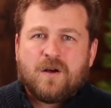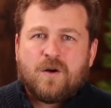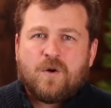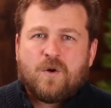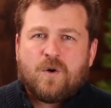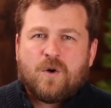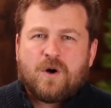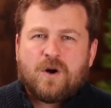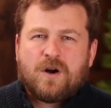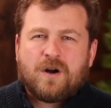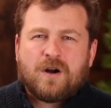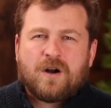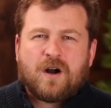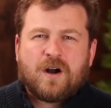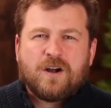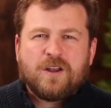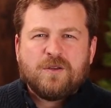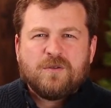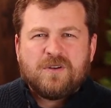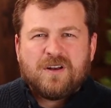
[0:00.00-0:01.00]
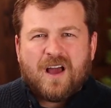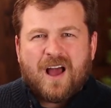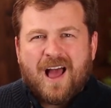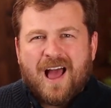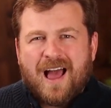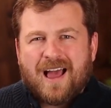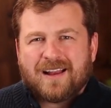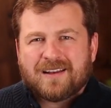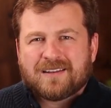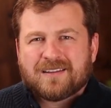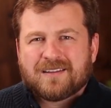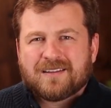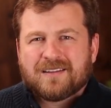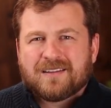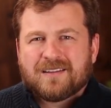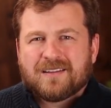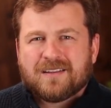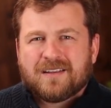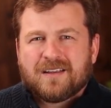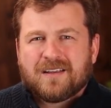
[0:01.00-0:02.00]
Or are you not?
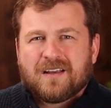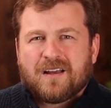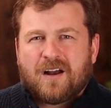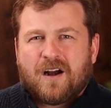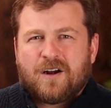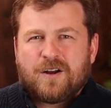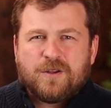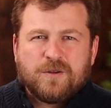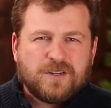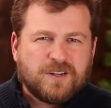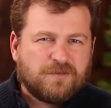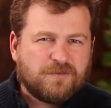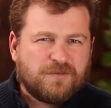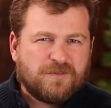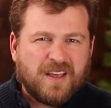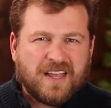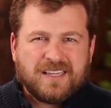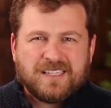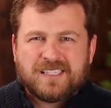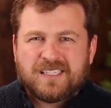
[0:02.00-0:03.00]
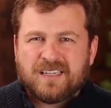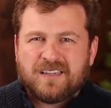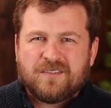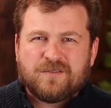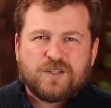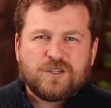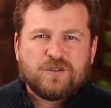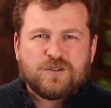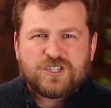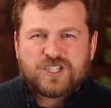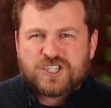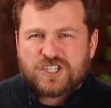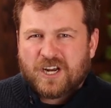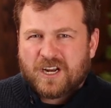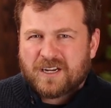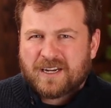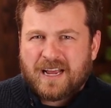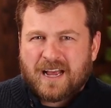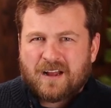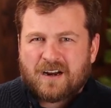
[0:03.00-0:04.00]
Are you defensive? Do you
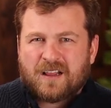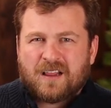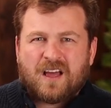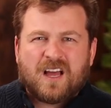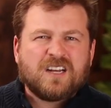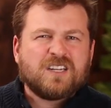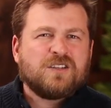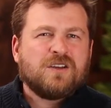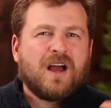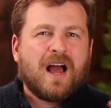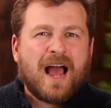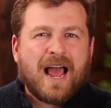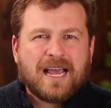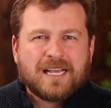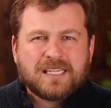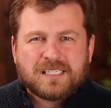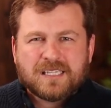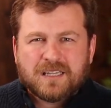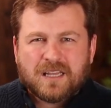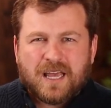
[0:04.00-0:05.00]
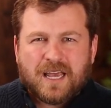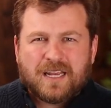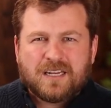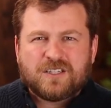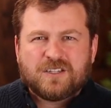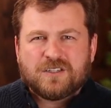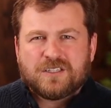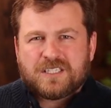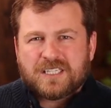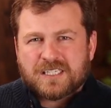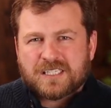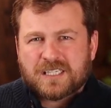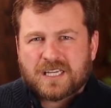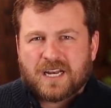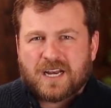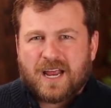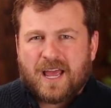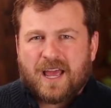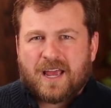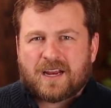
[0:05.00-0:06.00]
shut down a lot? Do you isolate? Do you
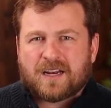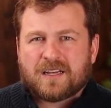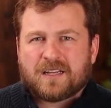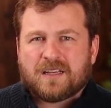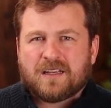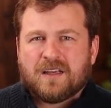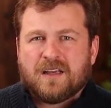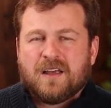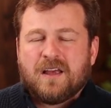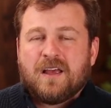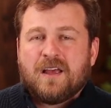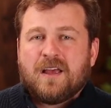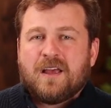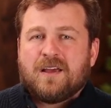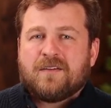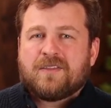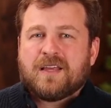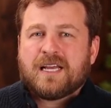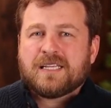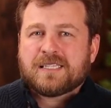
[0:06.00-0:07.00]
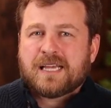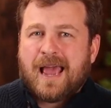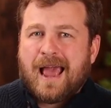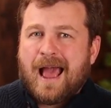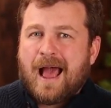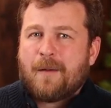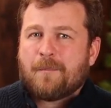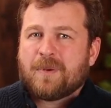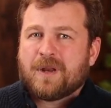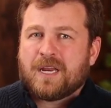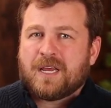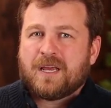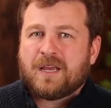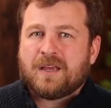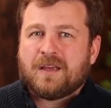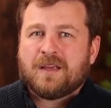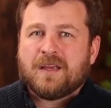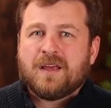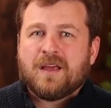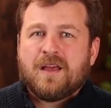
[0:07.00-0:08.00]
disconnect? If that's
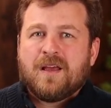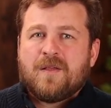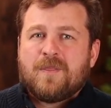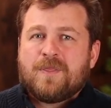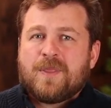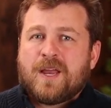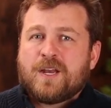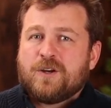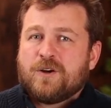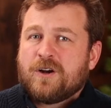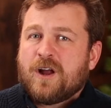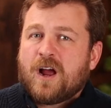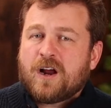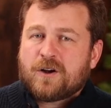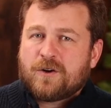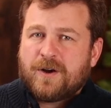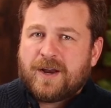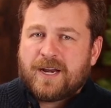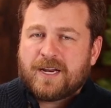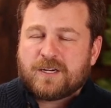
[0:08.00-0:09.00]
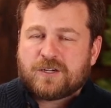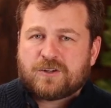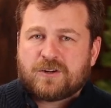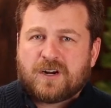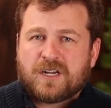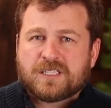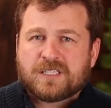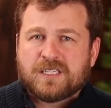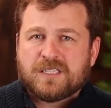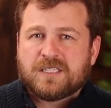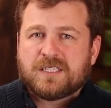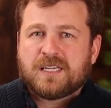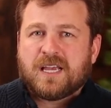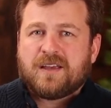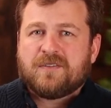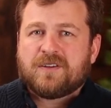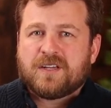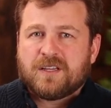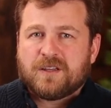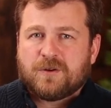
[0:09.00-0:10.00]
happening, then you're not creating trust and
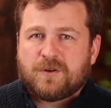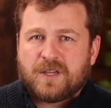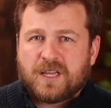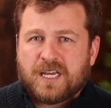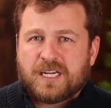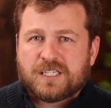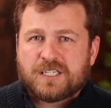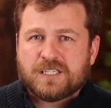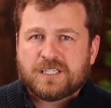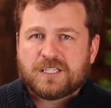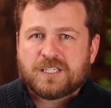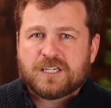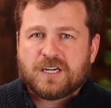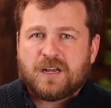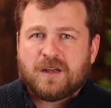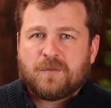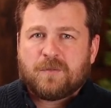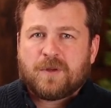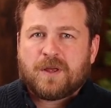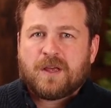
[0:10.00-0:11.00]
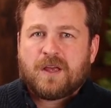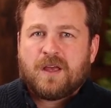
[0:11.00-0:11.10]
safety in the relationship.